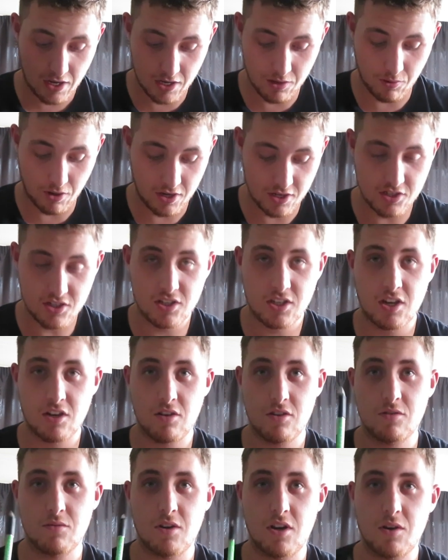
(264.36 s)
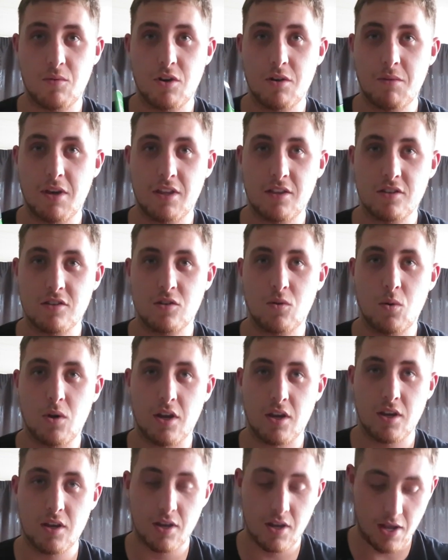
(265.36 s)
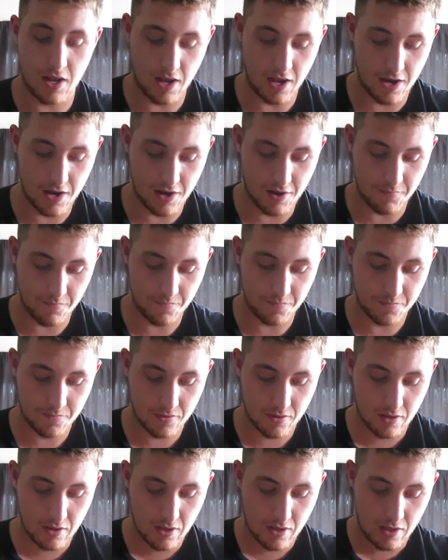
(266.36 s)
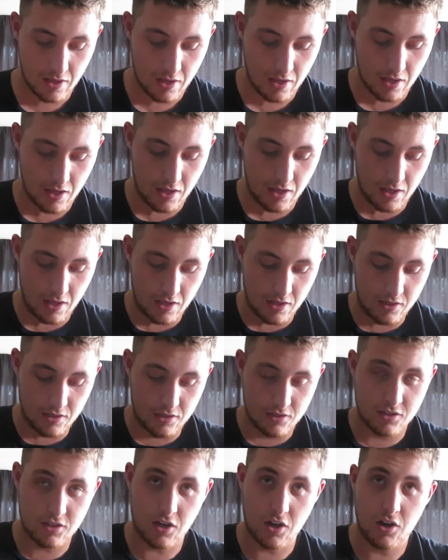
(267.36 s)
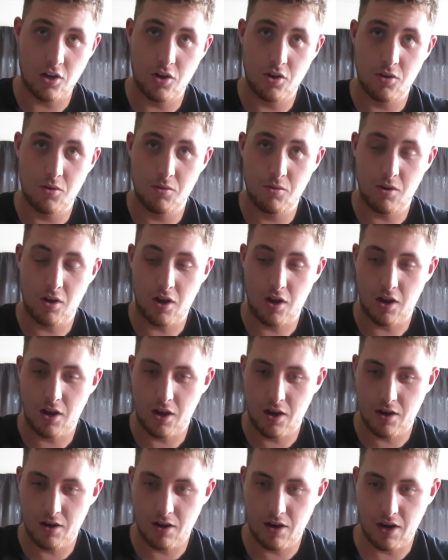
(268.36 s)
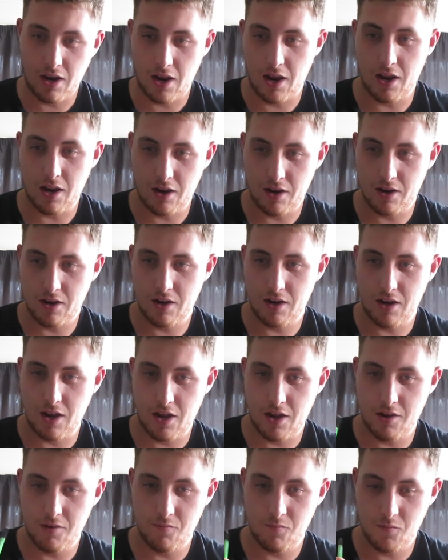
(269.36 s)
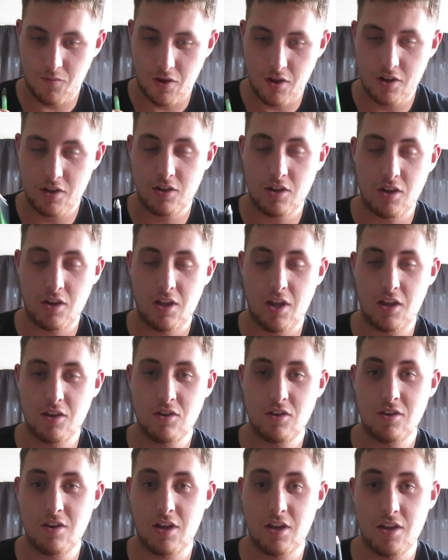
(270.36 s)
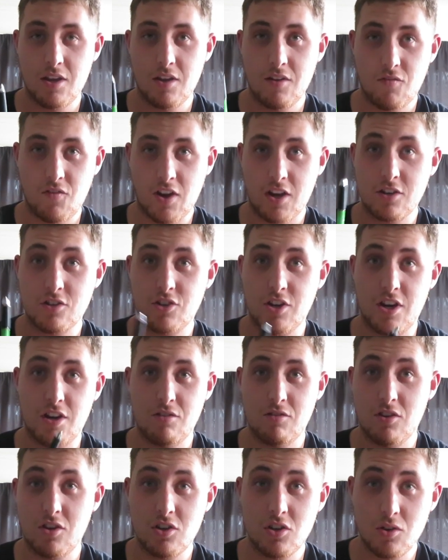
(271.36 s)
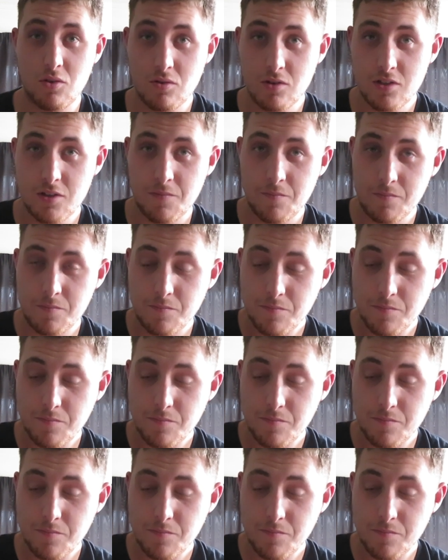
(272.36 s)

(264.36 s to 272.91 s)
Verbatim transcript: anyway, let's just get on to it. I want to make this quick. Um, so, um, in Whaka Trout news,